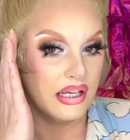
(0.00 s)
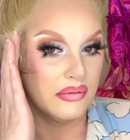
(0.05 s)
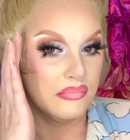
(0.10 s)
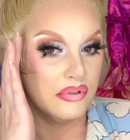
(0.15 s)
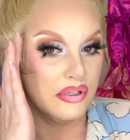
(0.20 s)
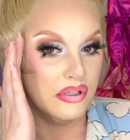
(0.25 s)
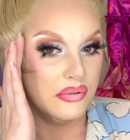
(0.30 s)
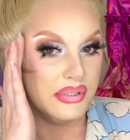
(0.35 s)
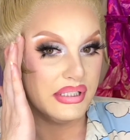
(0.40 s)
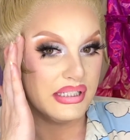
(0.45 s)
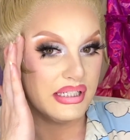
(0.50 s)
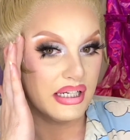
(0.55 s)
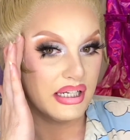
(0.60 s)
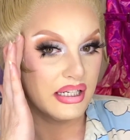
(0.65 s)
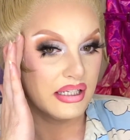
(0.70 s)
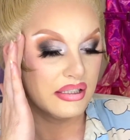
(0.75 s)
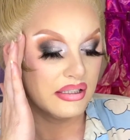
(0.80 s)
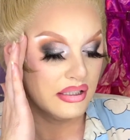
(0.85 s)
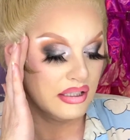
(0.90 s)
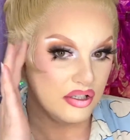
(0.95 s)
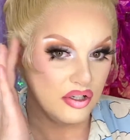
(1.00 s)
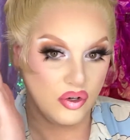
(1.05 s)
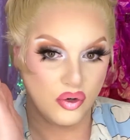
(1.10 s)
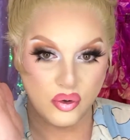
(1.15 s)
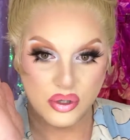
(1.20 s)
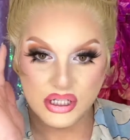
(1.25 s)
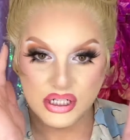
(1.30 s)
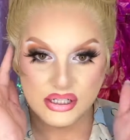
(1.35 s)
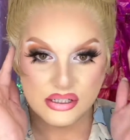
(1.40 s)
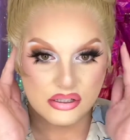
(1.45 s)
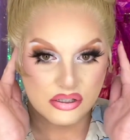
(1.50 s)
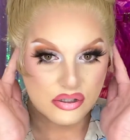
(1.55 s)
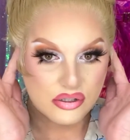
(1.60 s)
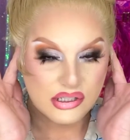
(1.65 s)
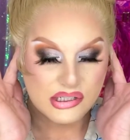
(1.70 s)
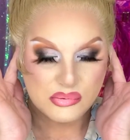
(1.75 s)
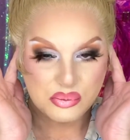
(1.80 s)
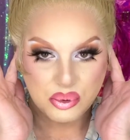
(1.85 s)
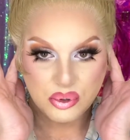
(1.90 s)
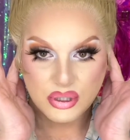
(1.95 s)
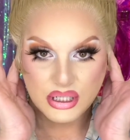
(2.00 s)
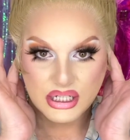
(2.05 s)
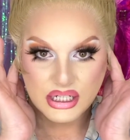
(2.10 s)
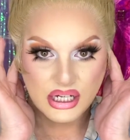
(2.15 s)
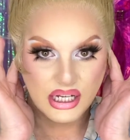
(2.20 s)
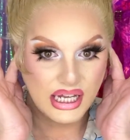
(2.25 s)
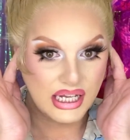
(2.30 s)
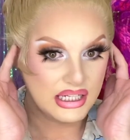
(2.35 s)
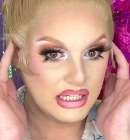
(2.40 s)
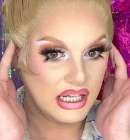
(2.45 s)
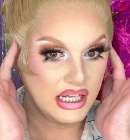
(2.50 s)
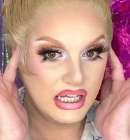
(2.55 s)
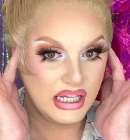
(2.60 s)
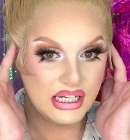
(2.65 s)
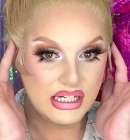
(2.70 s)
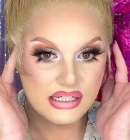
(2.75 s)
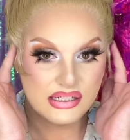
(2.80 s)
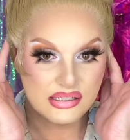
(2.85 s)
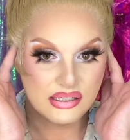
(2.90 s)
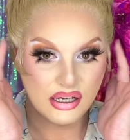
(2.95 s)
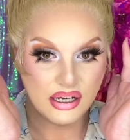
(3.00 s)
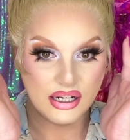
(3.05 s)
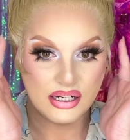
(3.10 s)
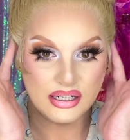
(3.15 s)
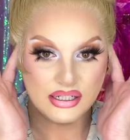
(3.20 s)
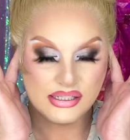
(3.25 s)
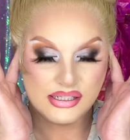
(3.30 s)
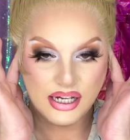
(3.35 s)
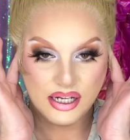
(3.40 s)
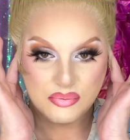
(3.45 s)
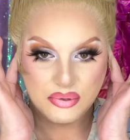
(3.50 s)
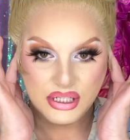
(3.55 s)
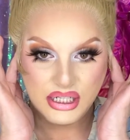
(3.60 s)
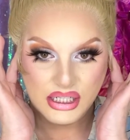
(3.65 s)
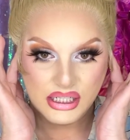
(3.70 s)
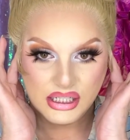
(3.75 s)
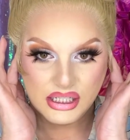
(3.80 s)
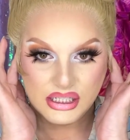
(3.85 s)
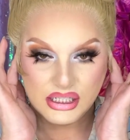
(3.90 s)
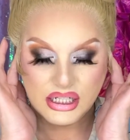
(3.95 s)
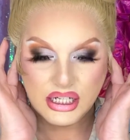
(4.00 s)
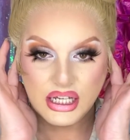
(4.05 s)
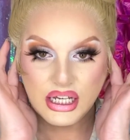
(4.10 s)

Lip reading: Glue it down. All you need to do is put it at each side, a tab here,